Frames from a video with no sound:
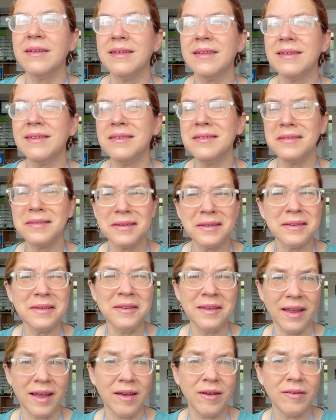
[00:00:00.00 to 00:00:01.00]
sitting
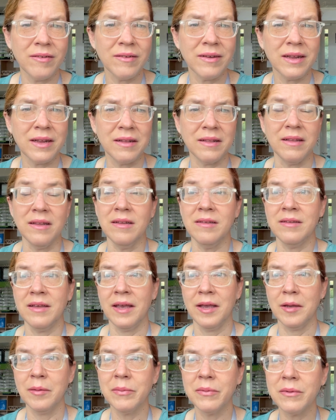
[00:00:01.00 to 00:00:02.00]
down at the
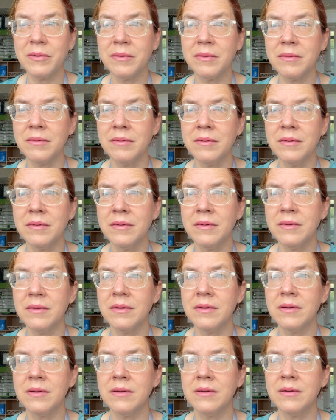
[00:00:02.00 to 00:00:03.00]
table
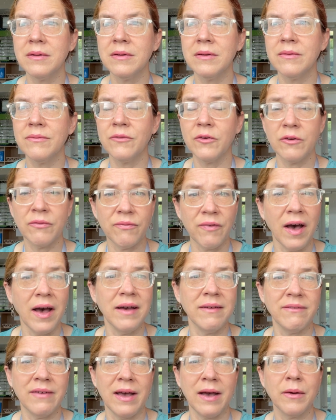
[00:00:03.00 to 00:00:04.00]
for five
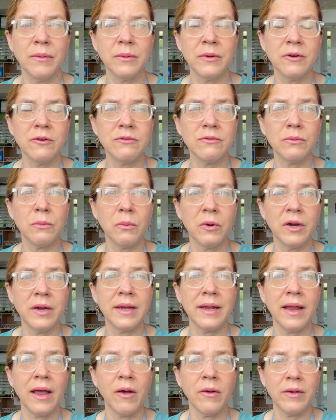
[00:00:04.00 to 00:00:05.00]
hours working
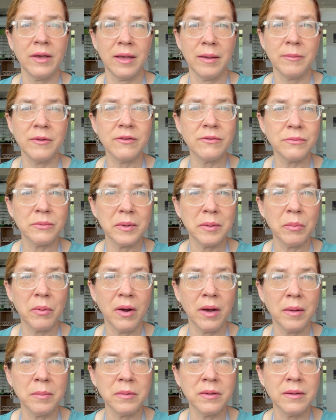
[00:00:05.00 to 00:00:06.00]
out chemistry
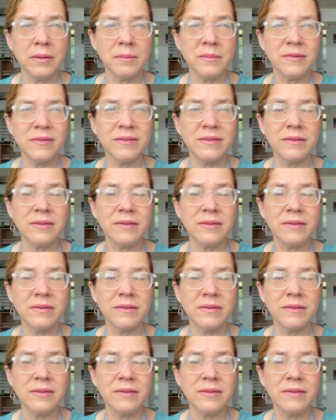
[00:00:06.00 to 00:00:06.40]
problems